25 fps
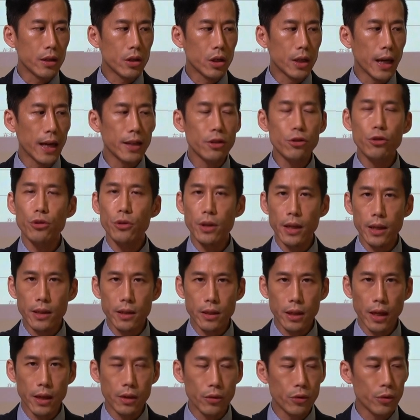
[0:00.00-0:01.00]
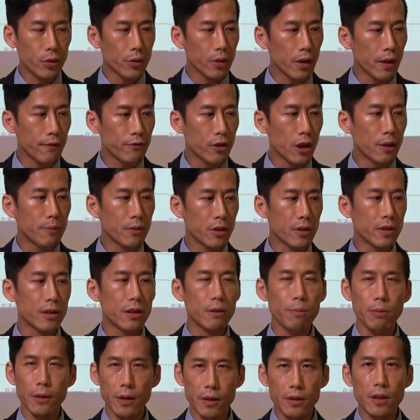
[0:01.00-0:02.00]
country and territory of
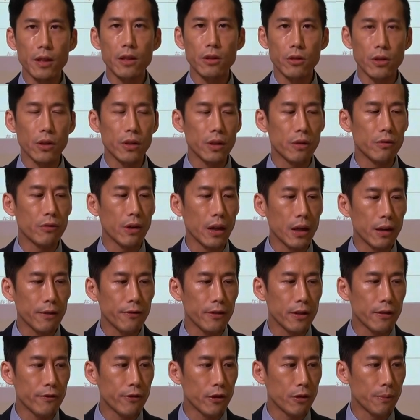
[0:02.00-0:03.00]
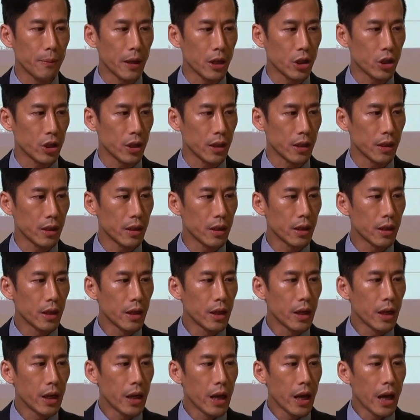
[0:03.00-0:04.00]
domicile, please insert the relevant information.
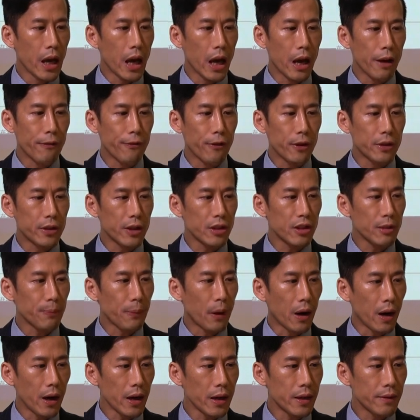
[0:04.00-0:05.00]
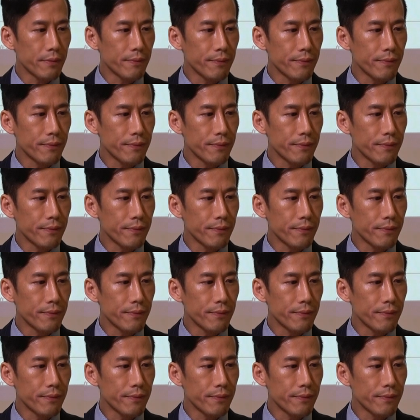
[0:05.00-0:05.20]
For this part,